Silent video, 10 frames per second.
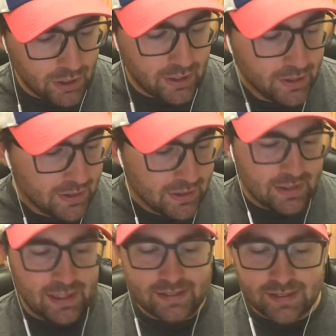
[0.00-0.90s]
But
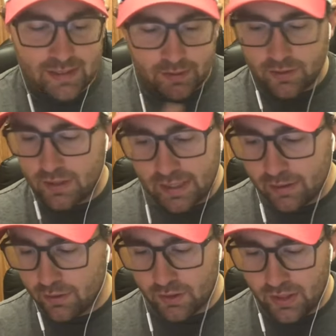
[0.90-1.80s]
that's neither
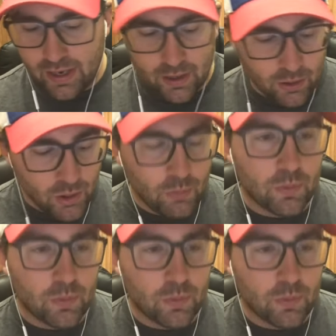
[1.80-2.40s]
here or there.